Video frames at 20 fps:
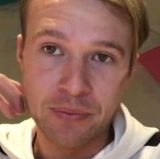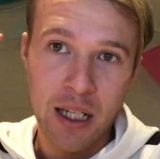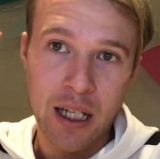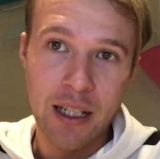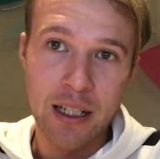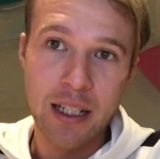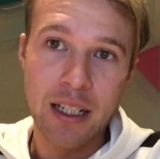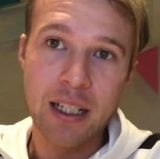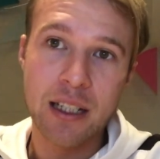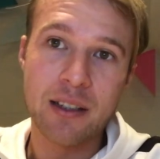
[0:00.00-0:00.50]

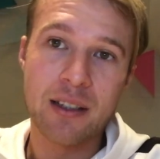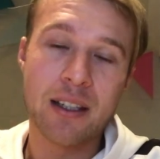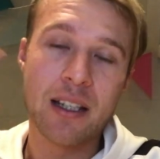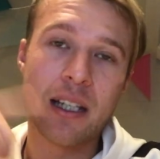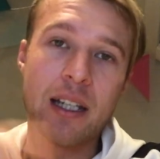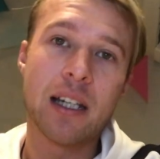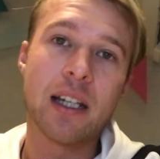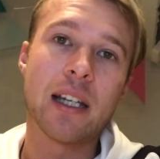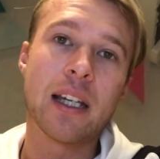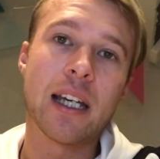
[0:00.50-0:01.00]
and he's
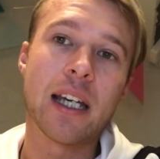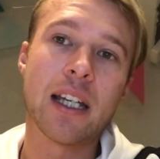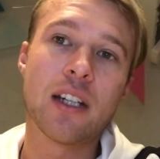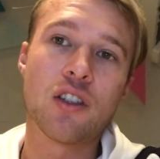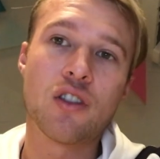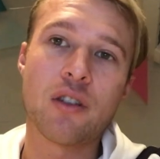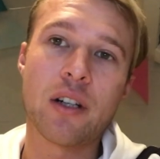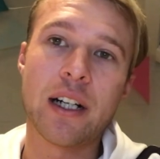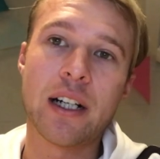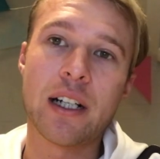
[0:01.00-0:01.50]
the
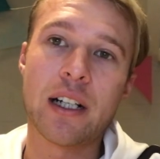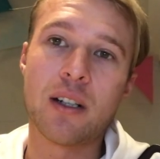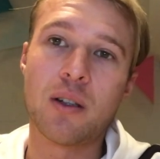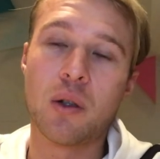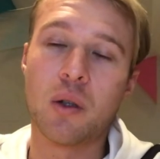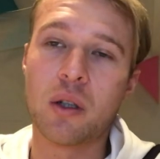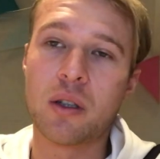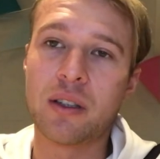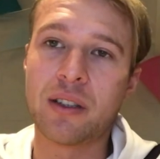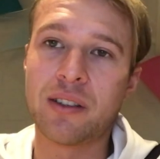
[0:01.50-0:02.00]
head trainer at
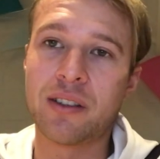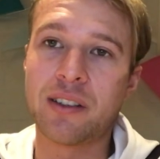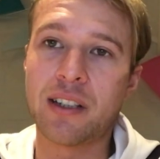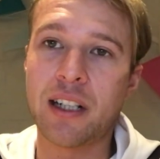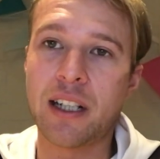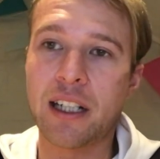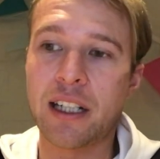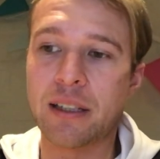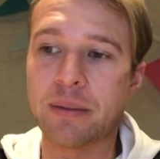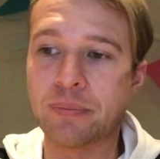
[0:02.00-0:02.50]
Auckland
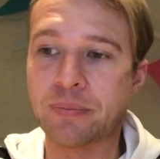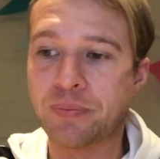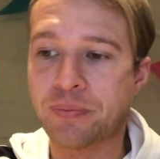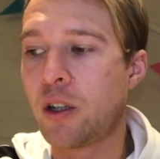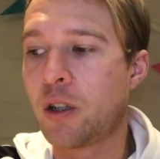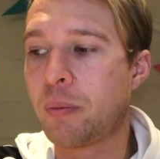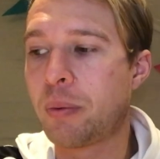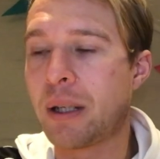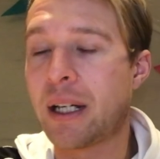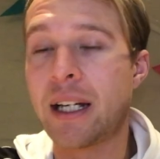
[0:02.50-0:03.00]
City,
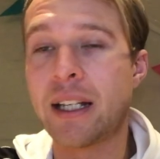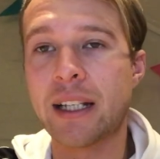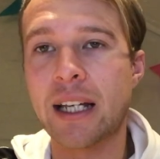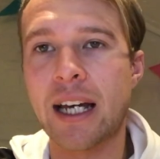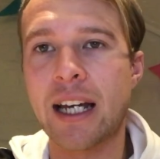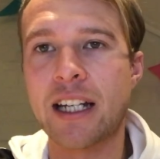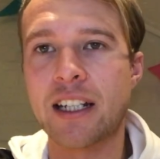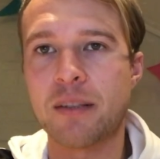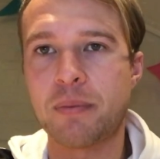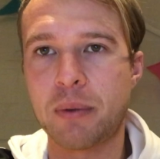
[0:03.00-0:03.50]
who play in the
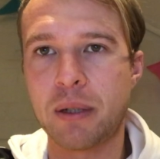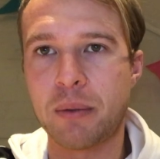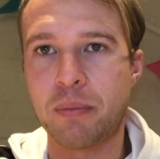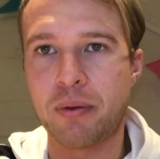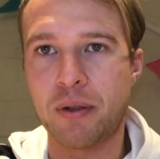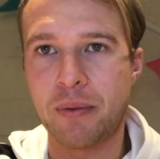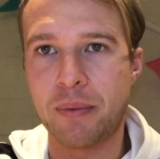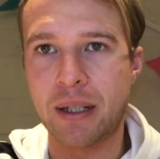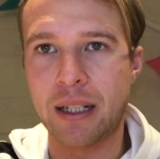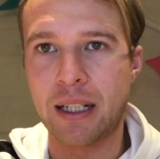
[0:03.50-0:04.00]
ASB
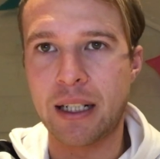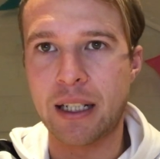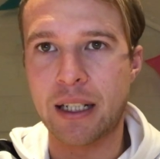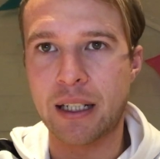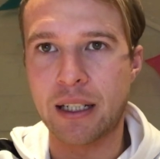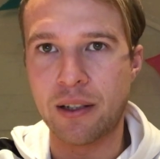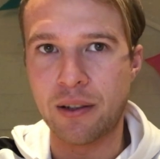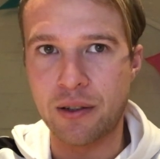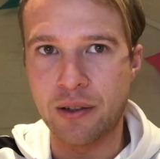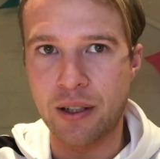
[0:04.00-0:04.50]
Premier
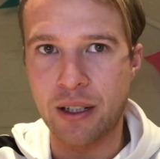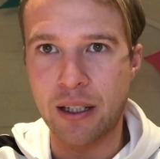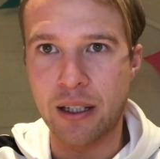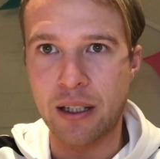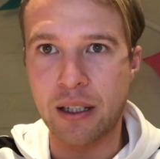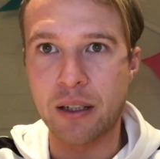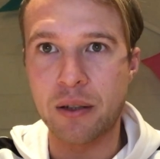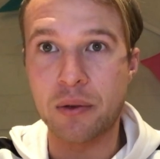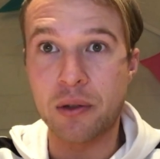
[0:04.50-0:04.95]
League in New Zealand.